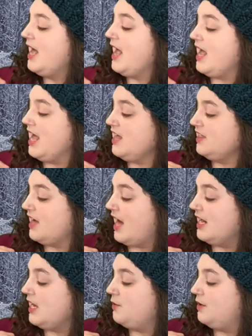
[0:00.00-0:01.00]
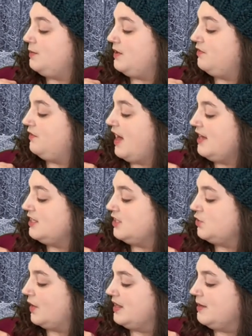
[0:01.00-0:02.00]
He thought it would be fun to
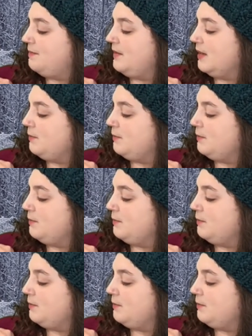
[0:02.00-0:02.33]
join the big